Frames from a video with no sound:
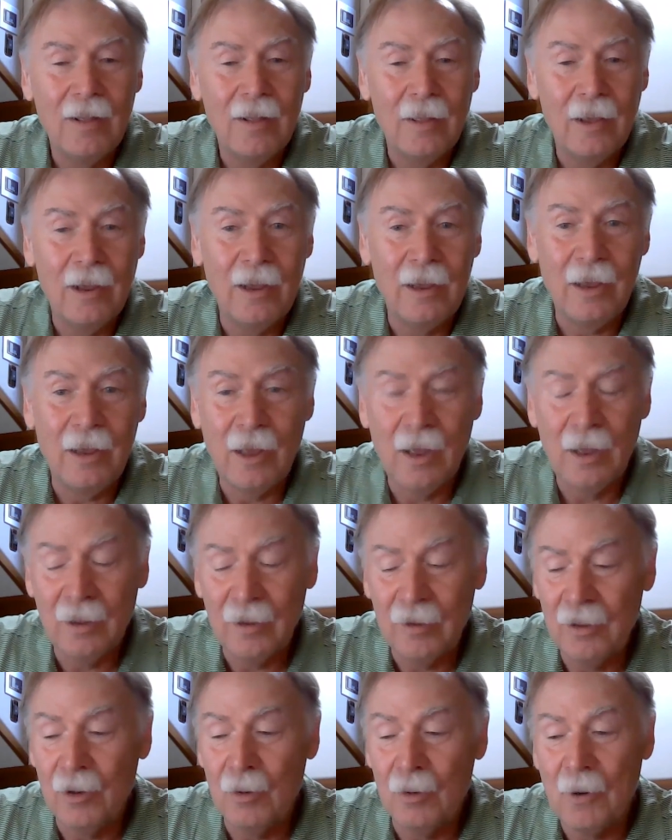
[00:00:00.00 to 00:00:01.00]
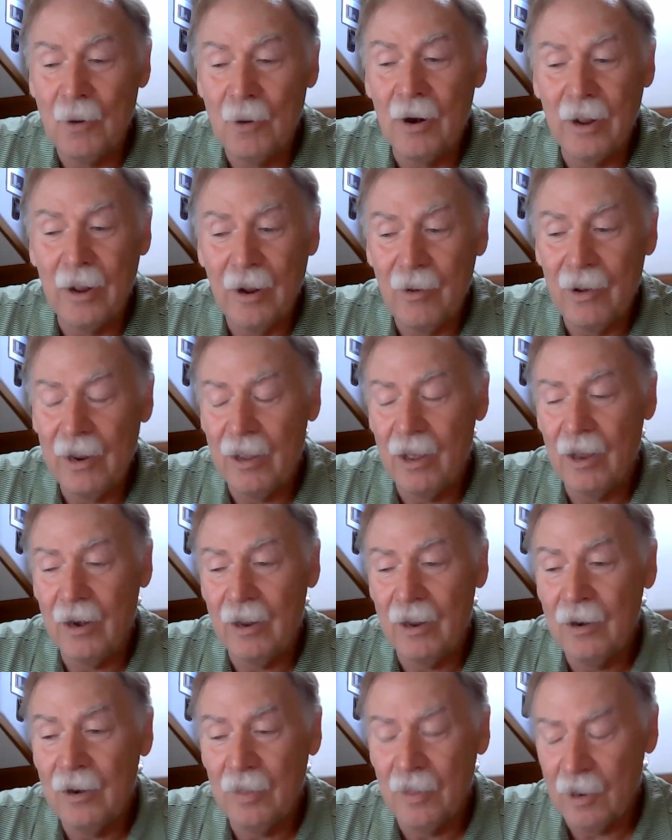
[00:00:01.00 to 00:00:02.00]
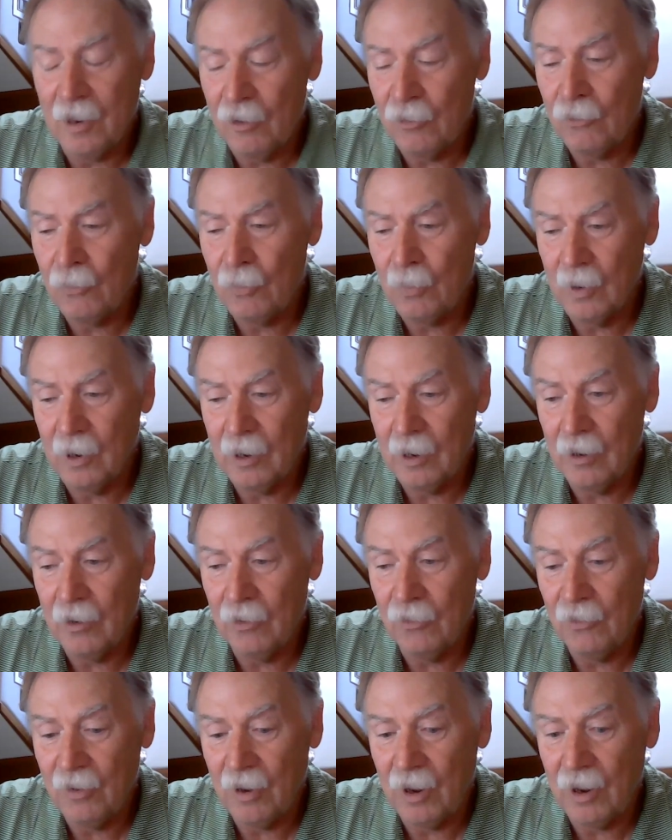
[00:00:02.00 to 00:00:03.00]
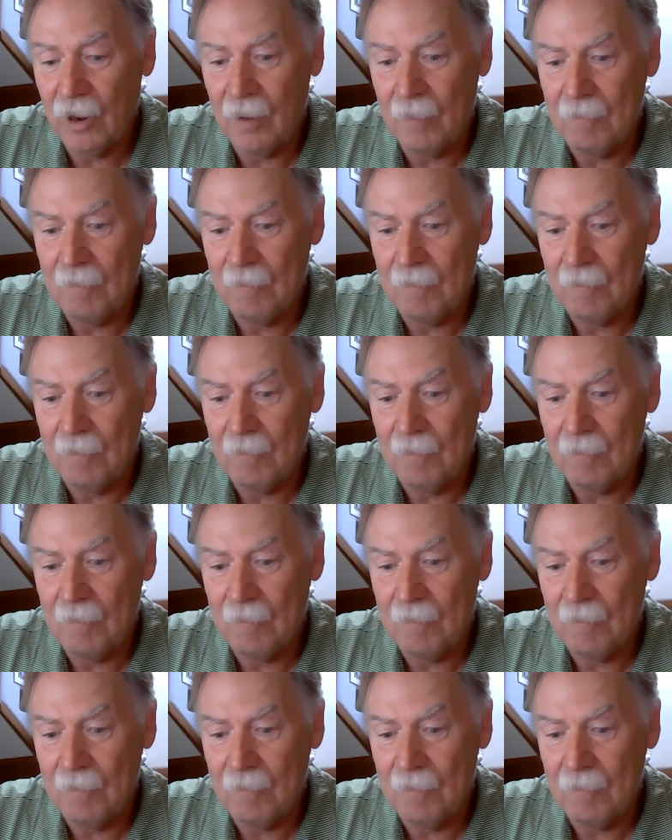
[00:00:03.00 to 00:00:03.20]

Part of how I got into this was